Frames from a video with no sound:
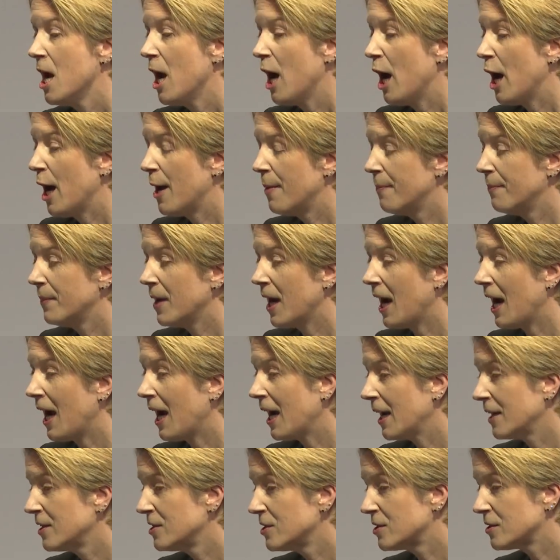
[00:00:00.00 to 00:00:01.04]

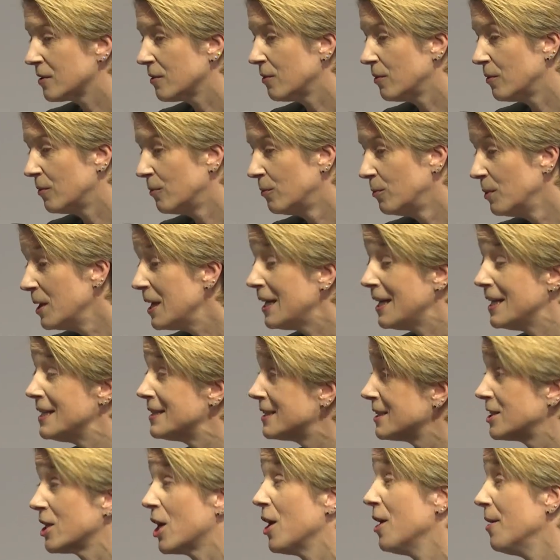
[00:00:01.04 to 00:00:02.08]
and really
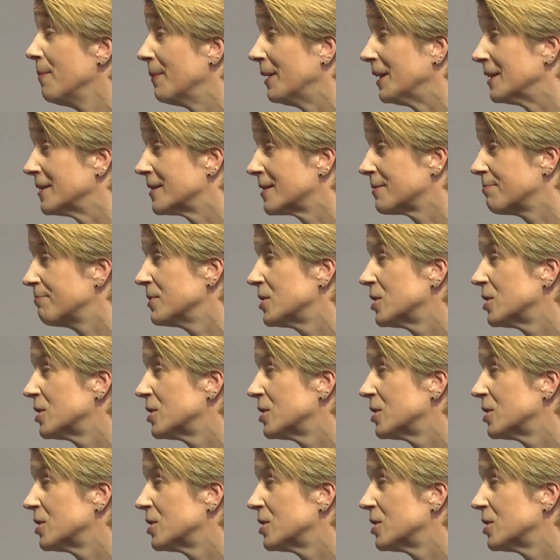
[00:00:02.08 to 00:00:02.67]
determined